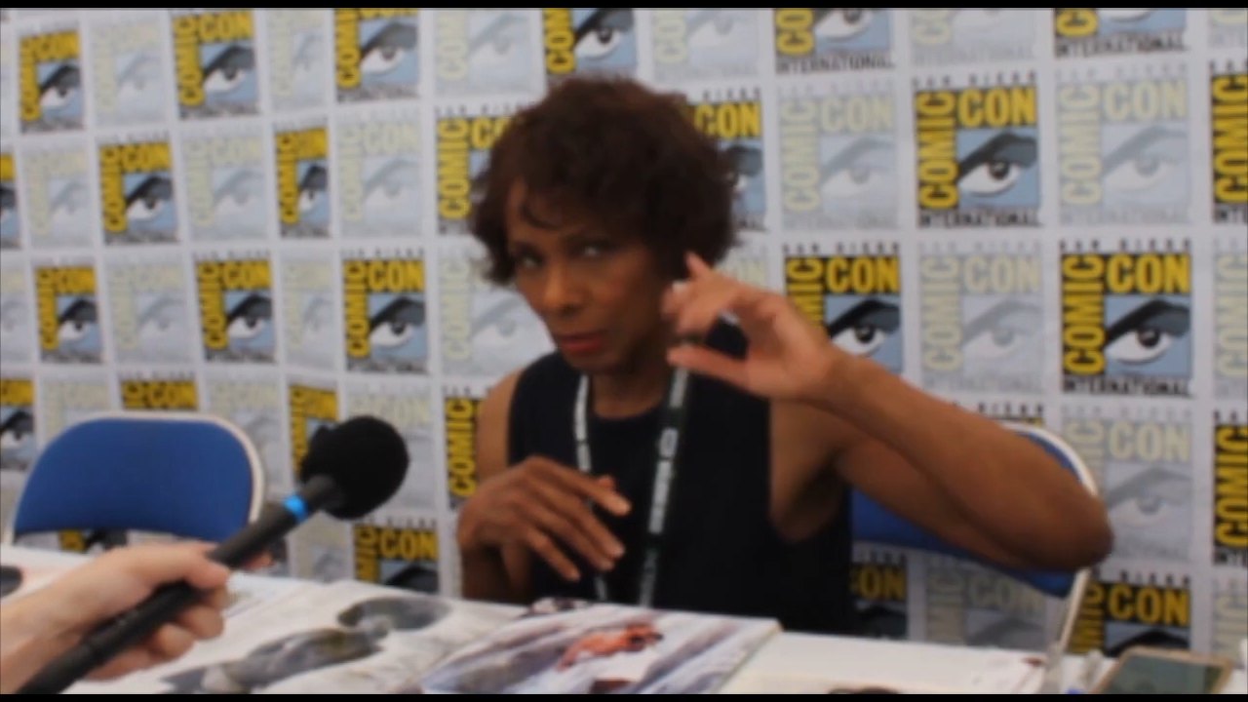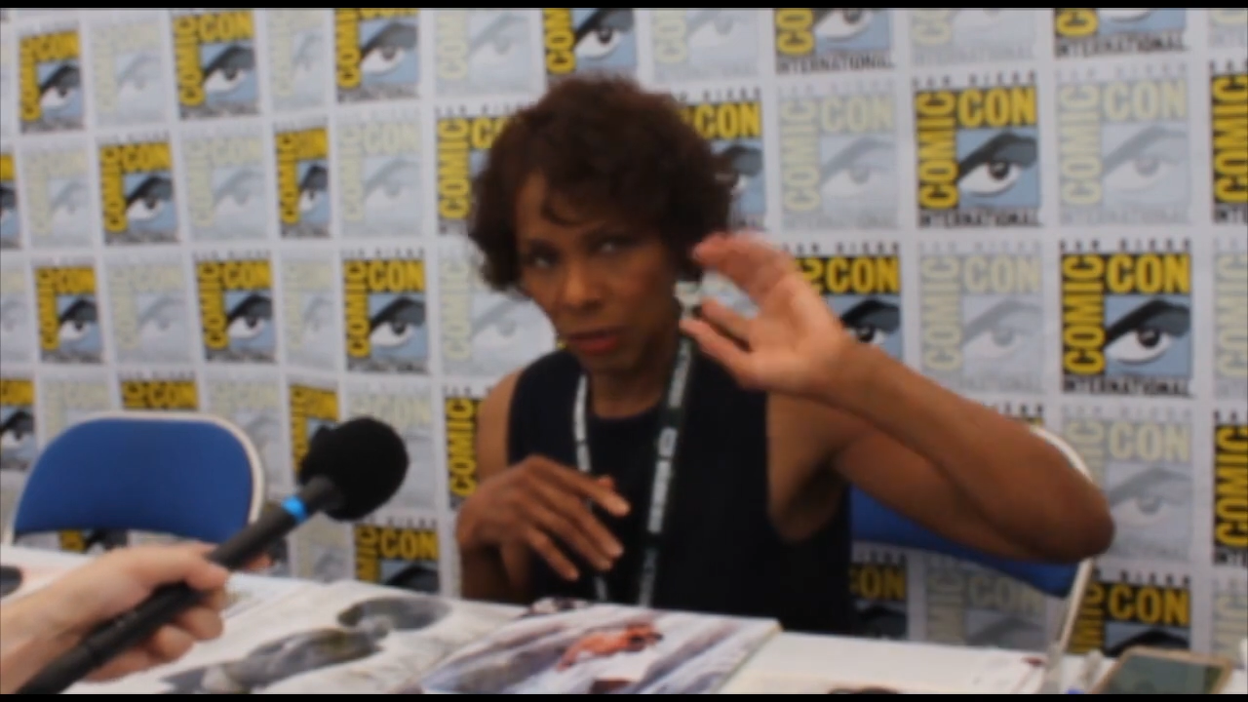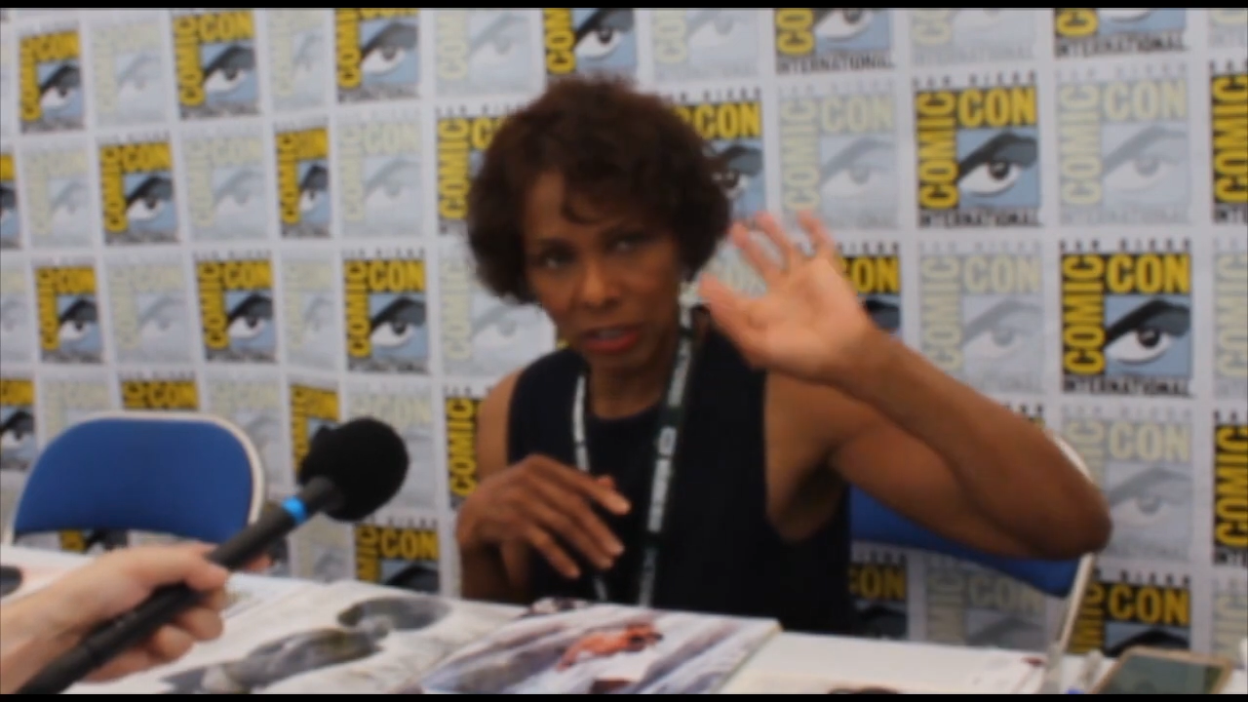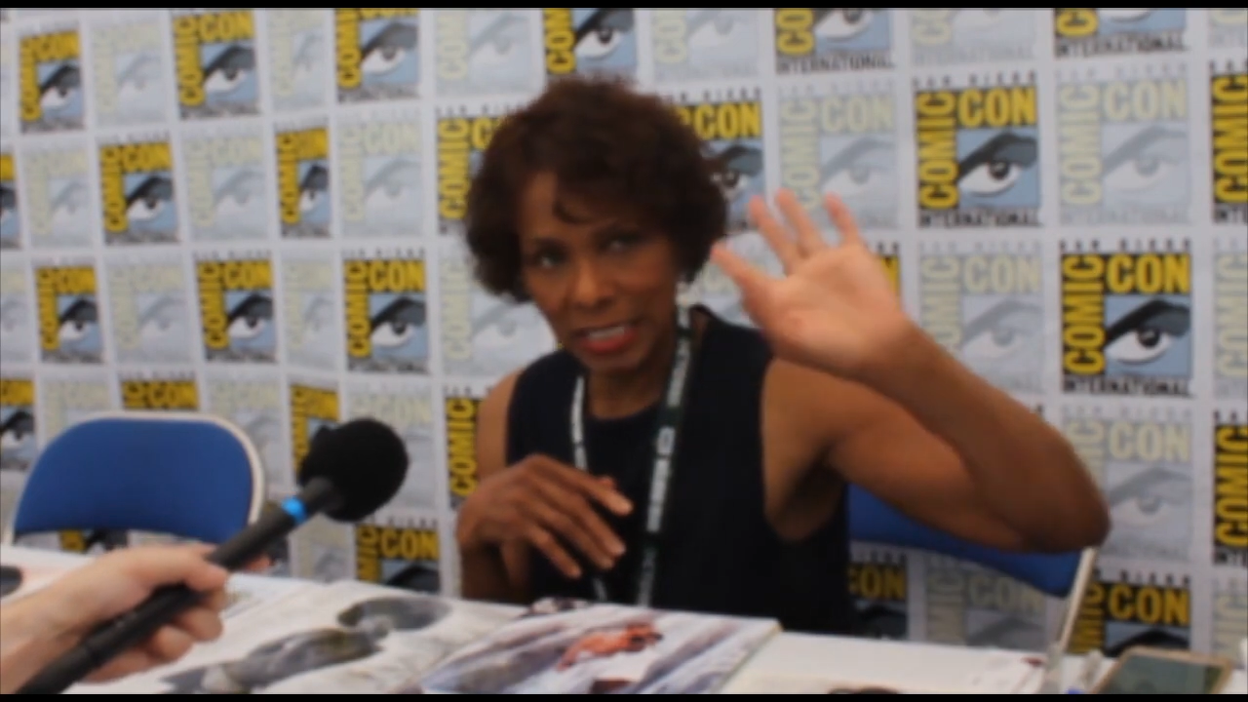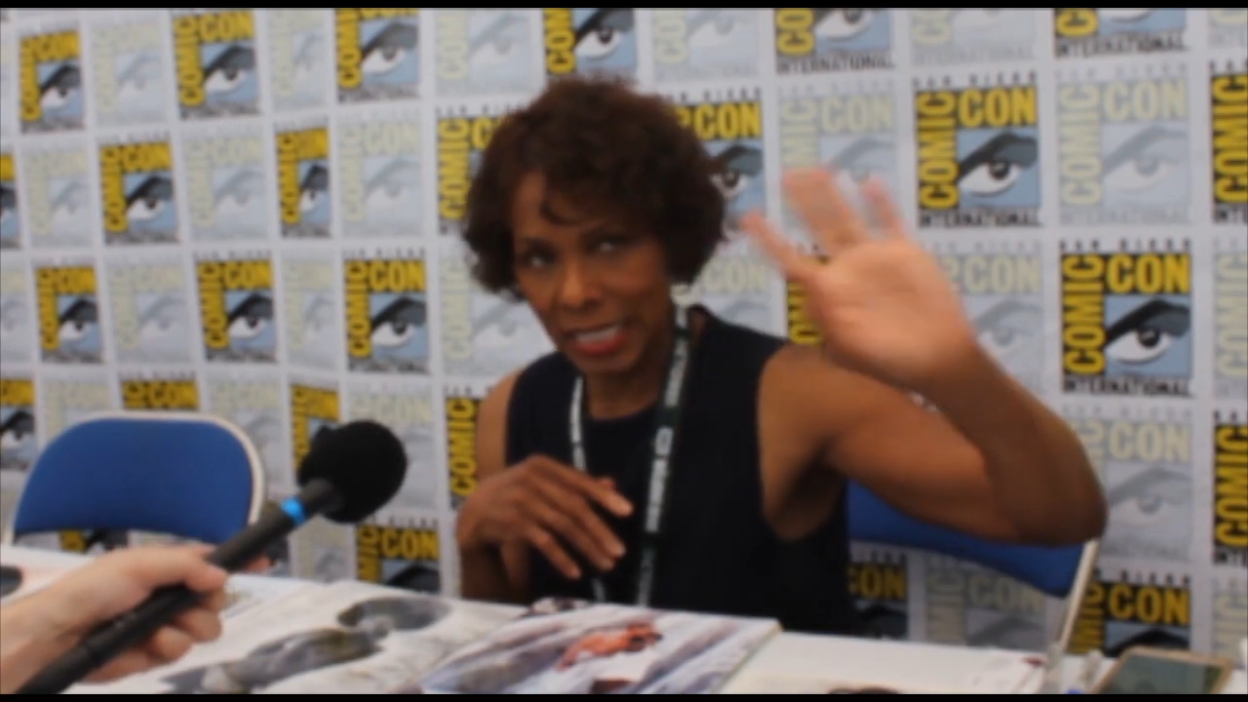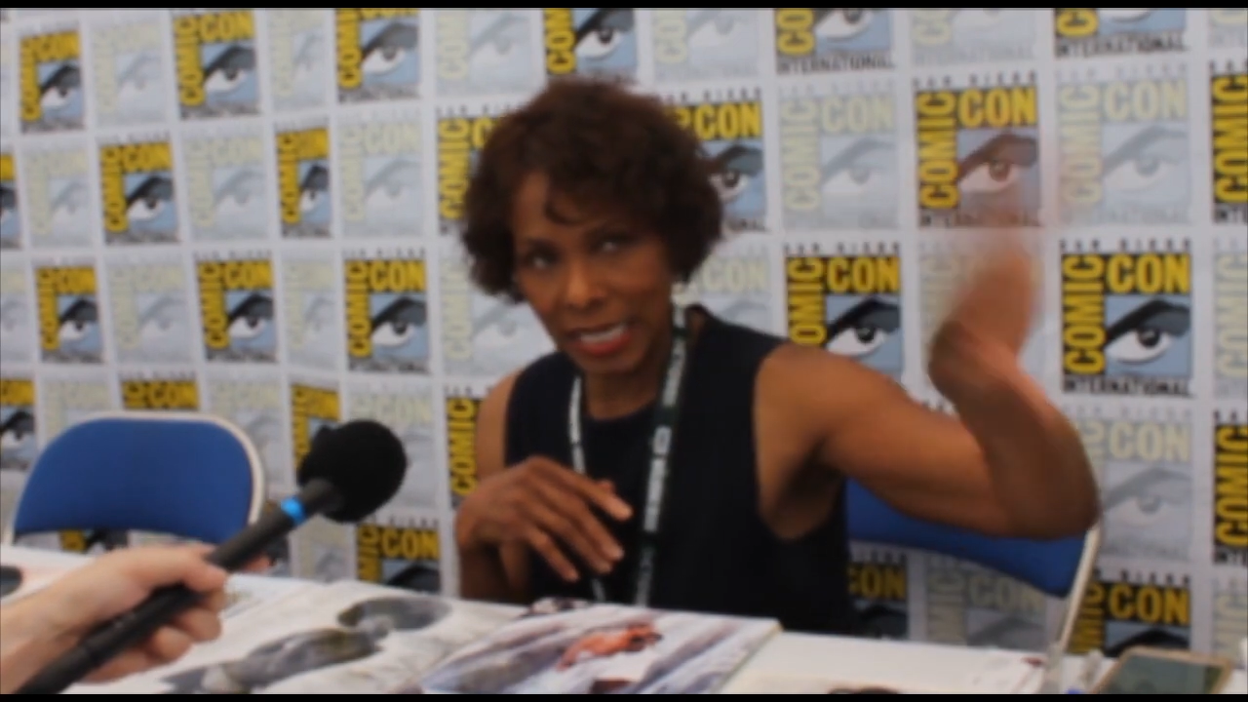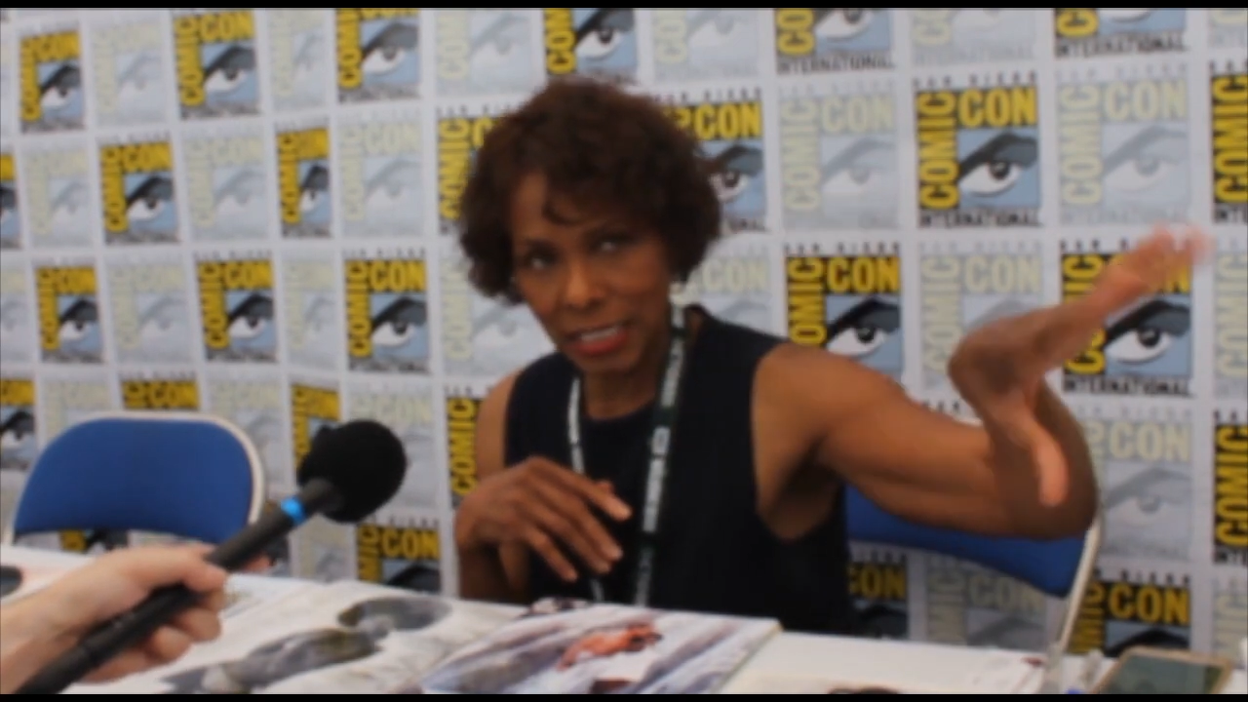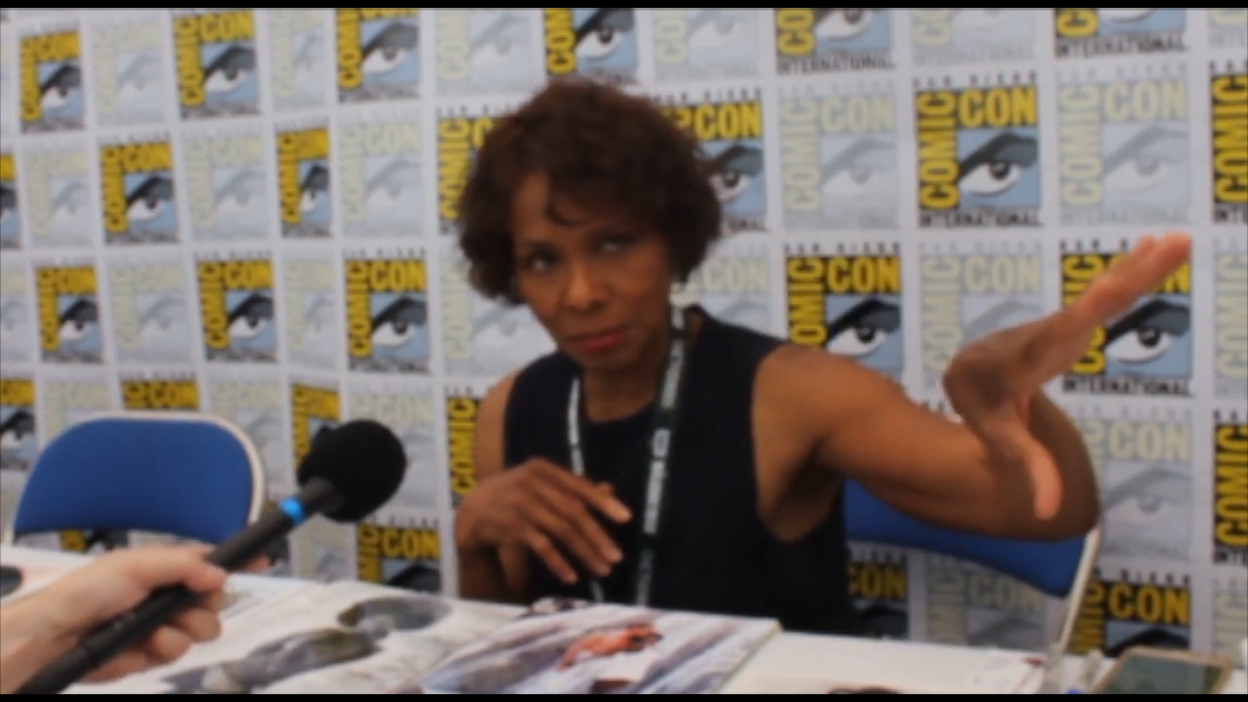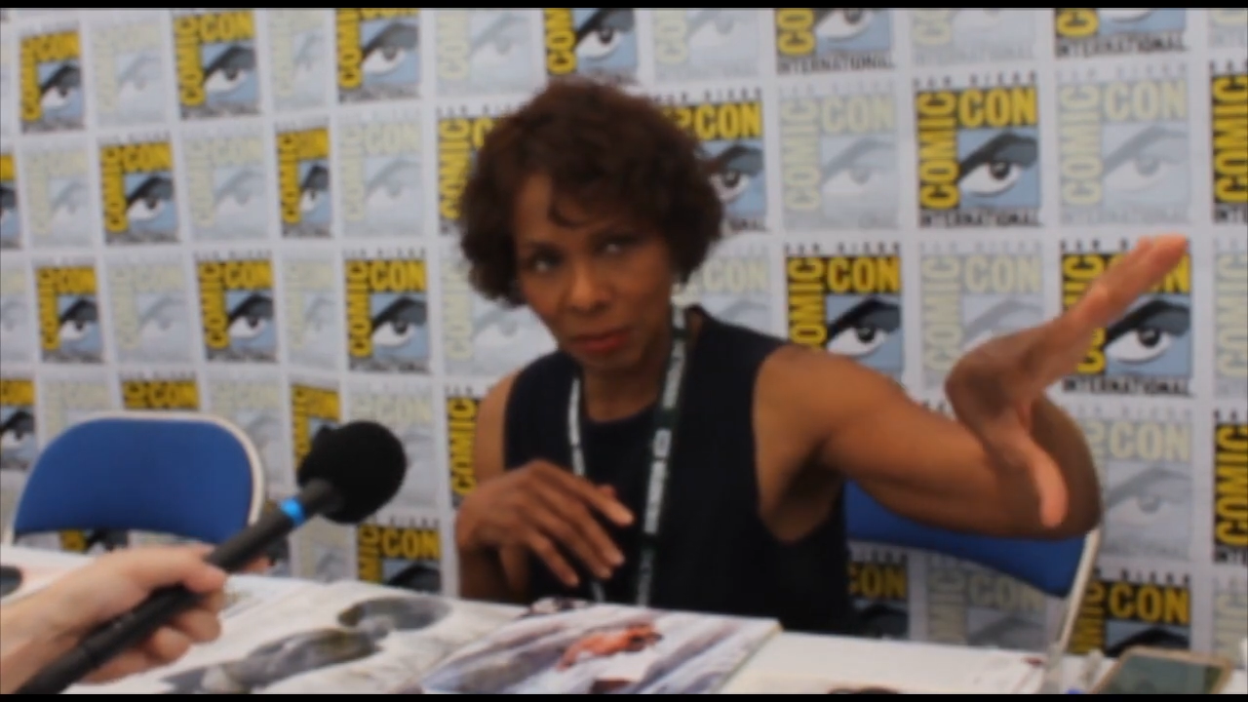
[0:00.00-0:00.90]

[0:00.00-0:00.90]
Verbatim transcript: took the next